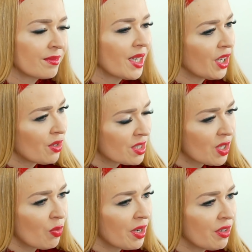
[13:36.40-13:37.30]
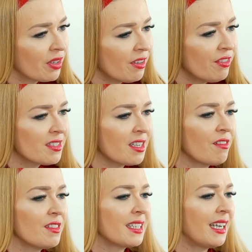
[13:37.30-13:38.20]
And also when you give yourself
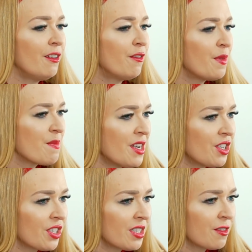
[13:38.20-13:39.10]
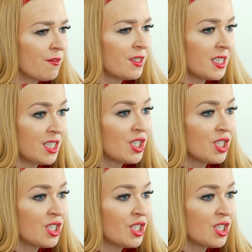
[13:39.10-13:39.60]
this kind of permission of just